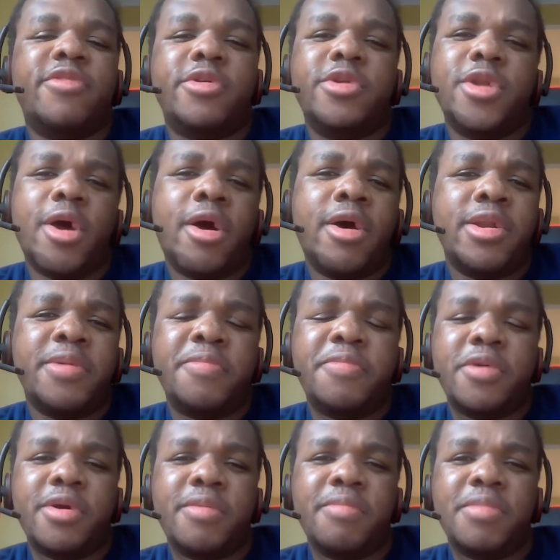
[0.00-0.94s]
dawned
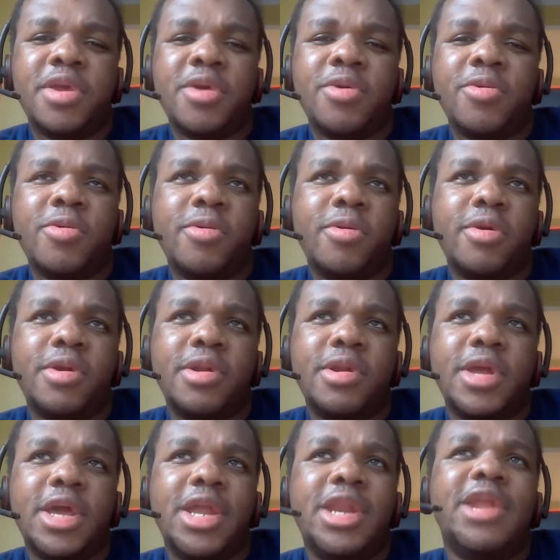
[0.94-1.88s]
upon me, or
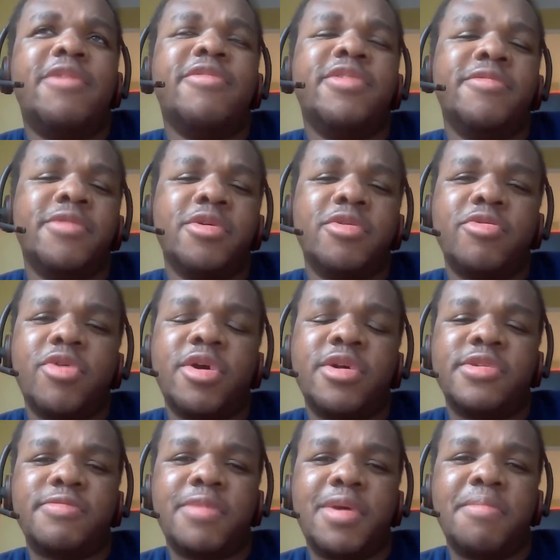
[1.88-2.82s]
it never even
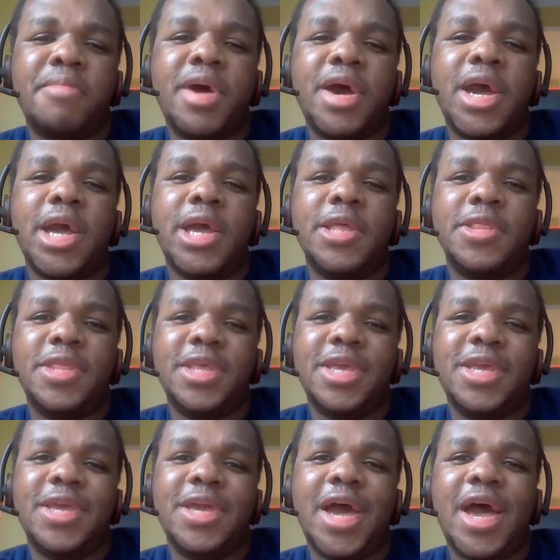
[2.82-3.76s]
crossed my mind,
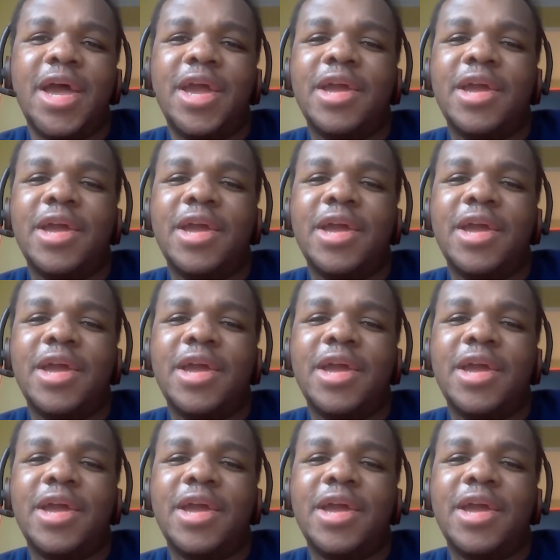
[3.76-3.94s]
the